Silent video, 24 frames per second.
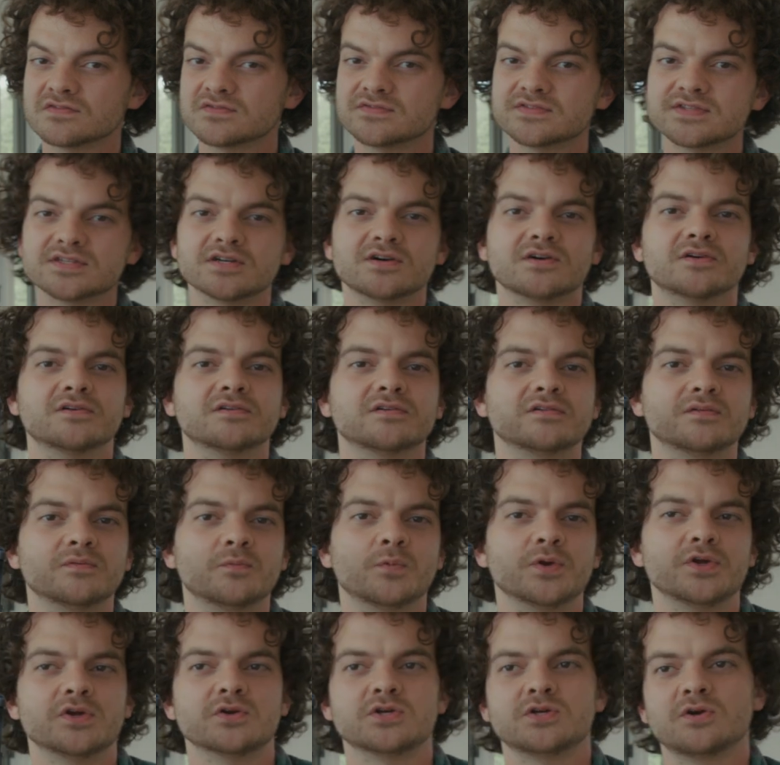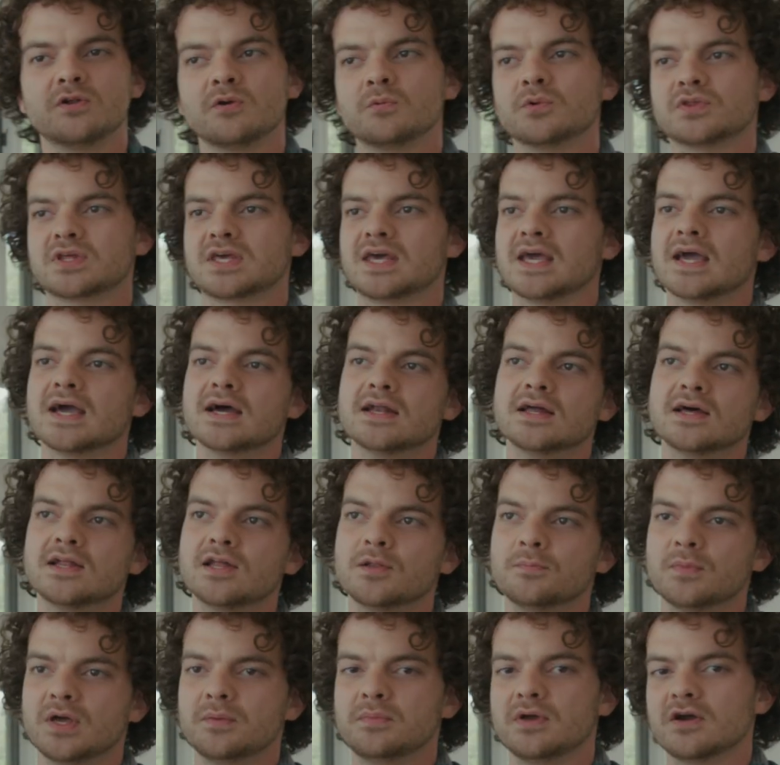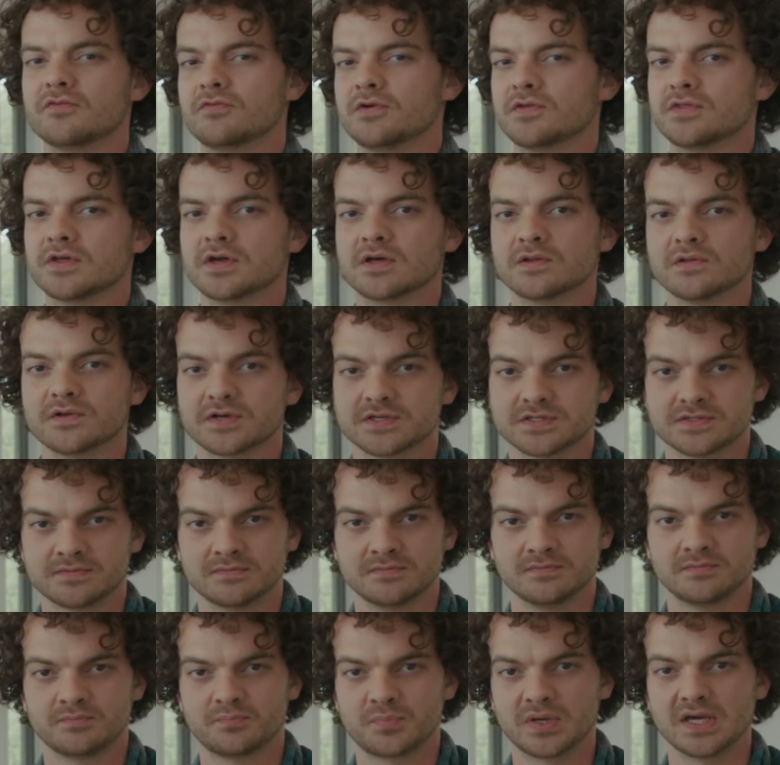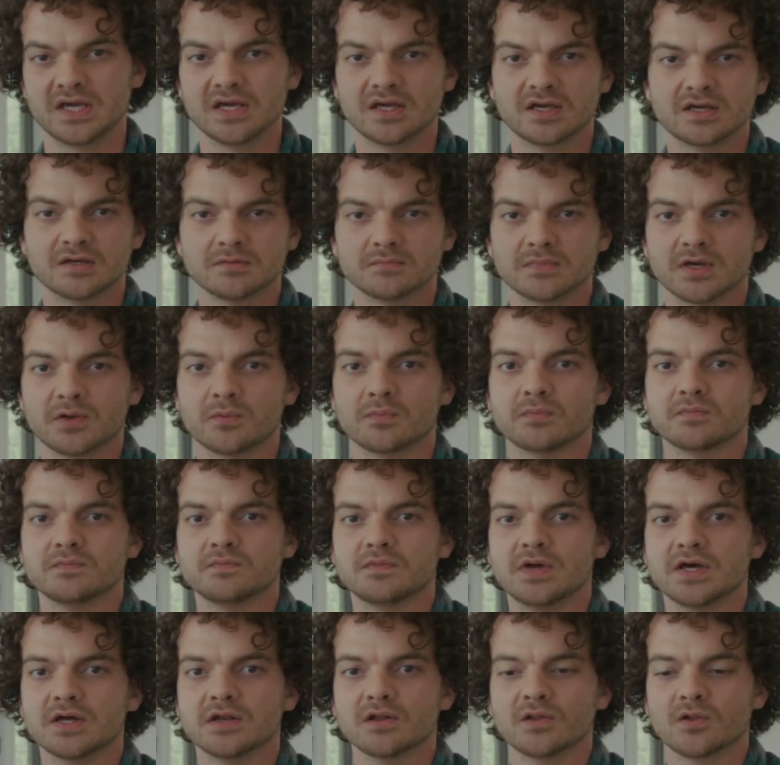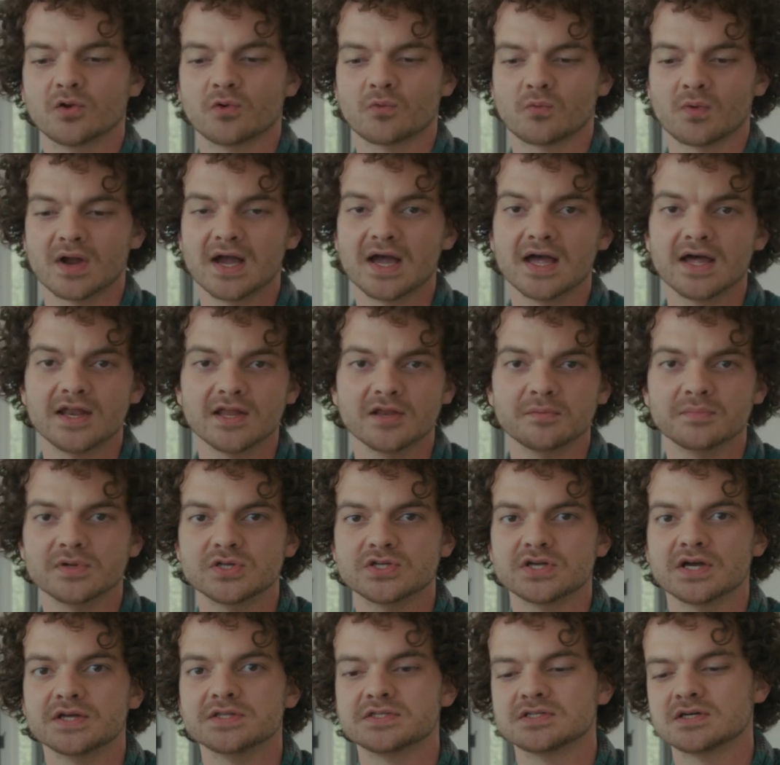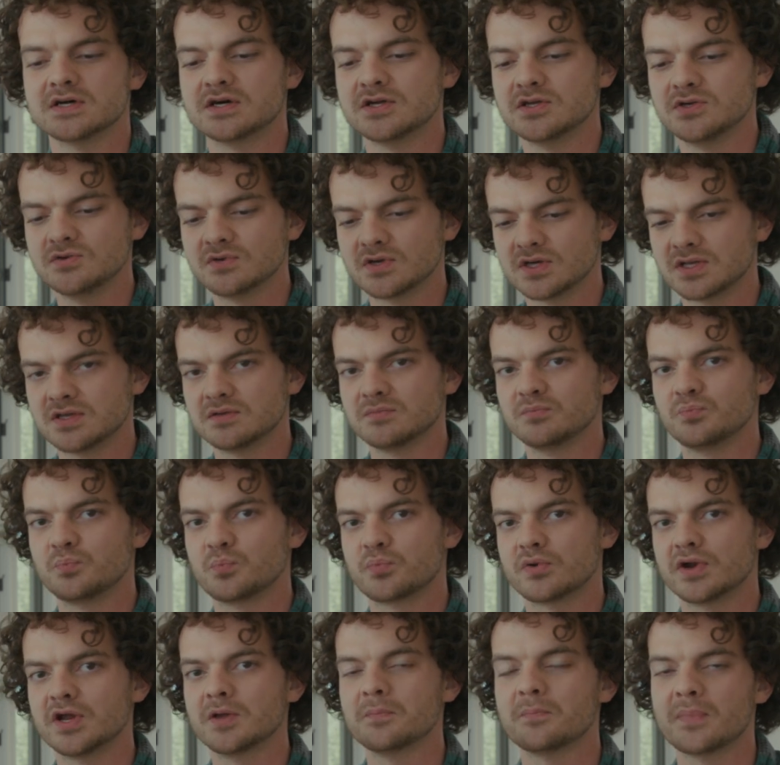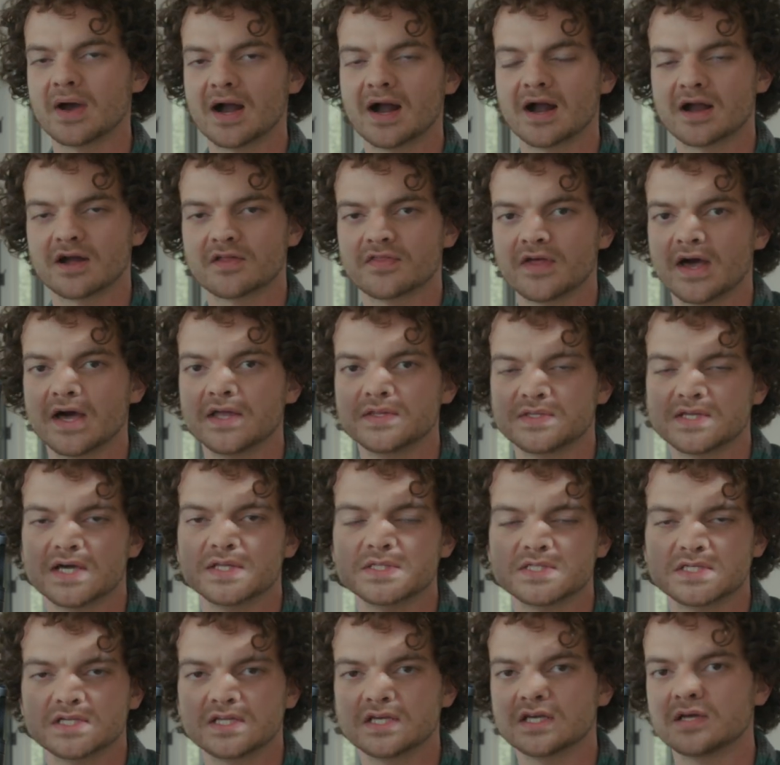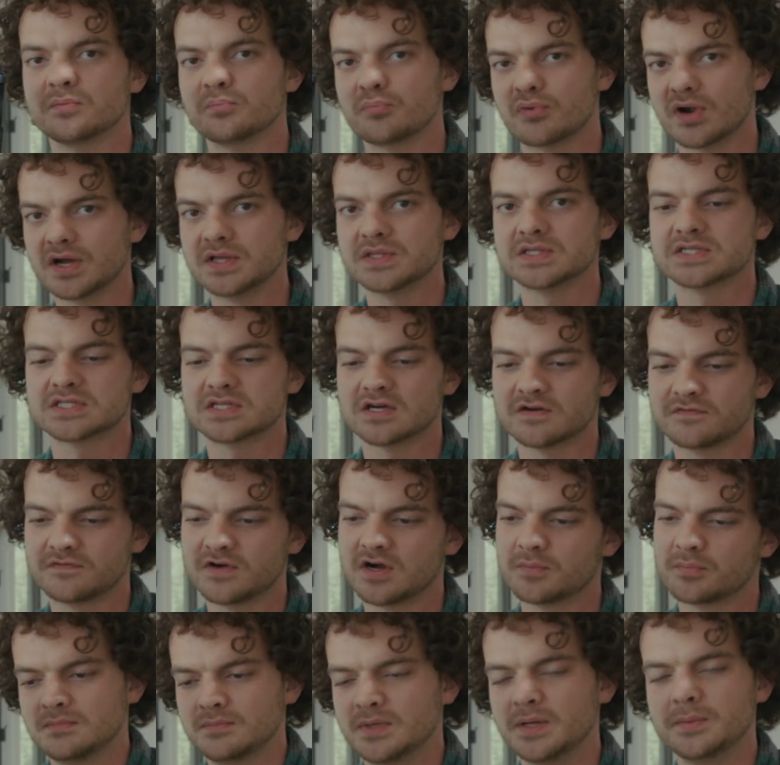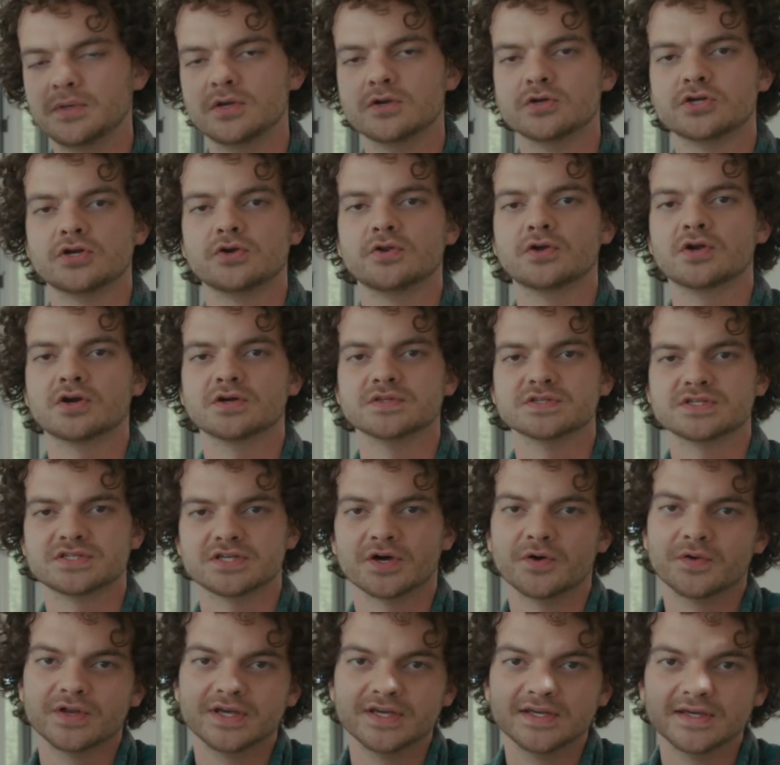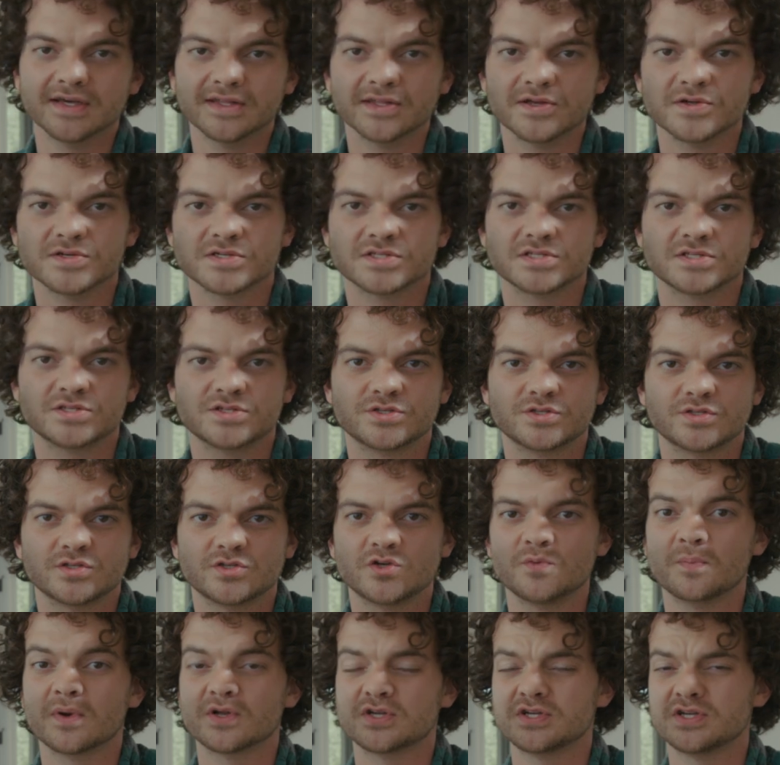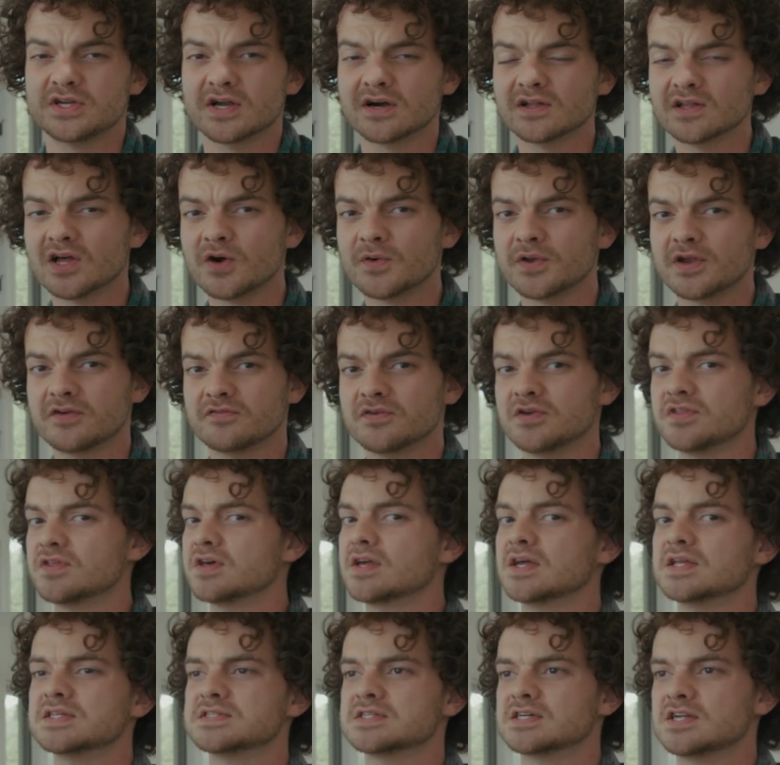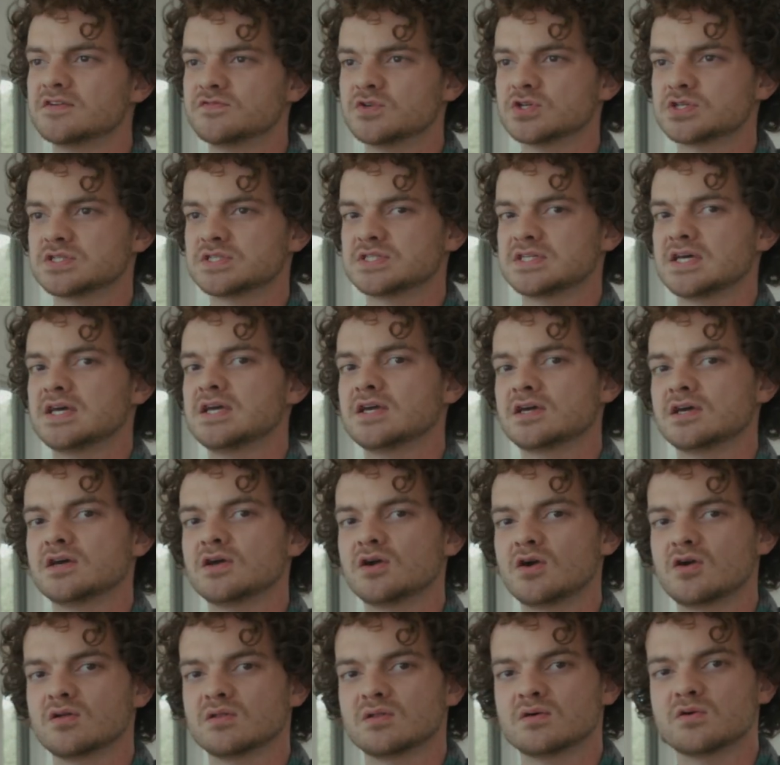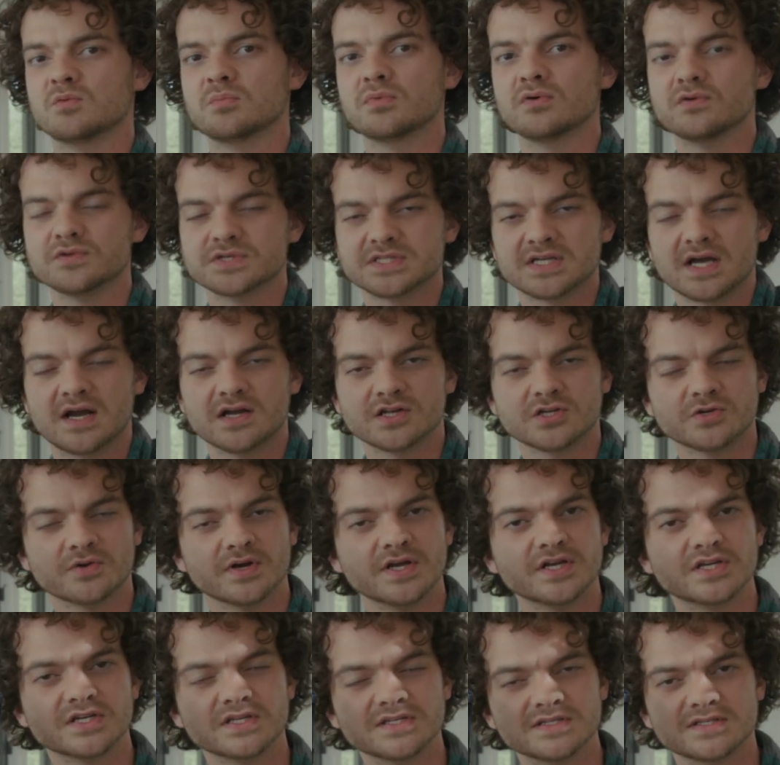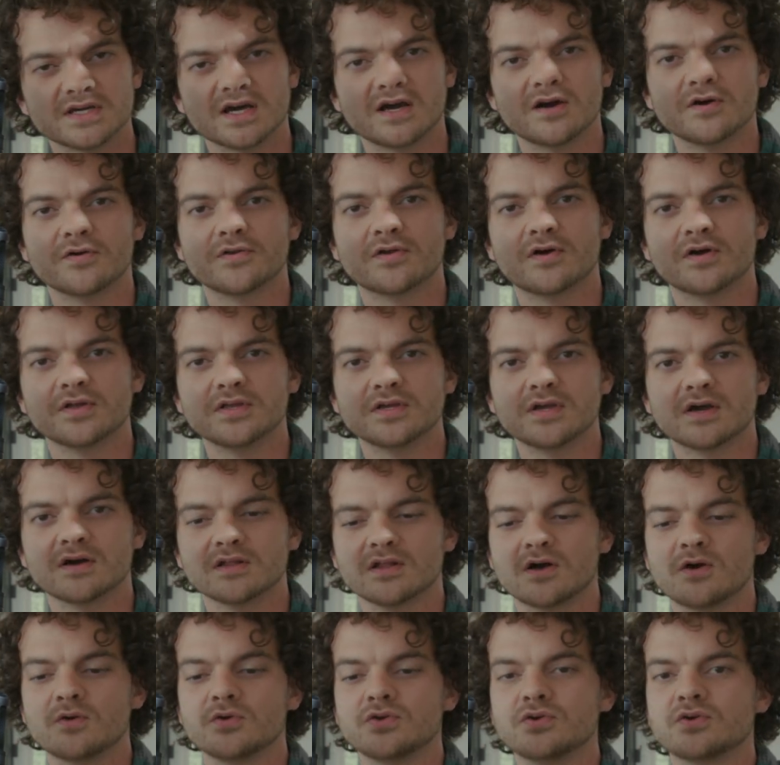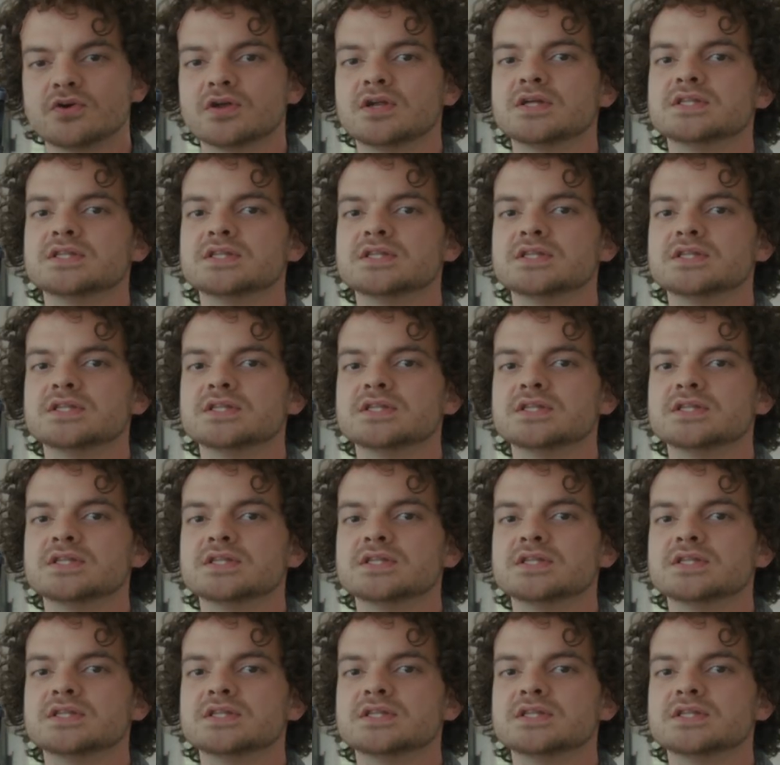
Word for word: So when you're shooting with Canon and maybe everything looks pink and, and a little red and magenta, you can bring back that density and brighten stuff up. Maybe you're shooting on Sony and there's too much yellow and everything. Instead of just taking global saturation down on yellow, you can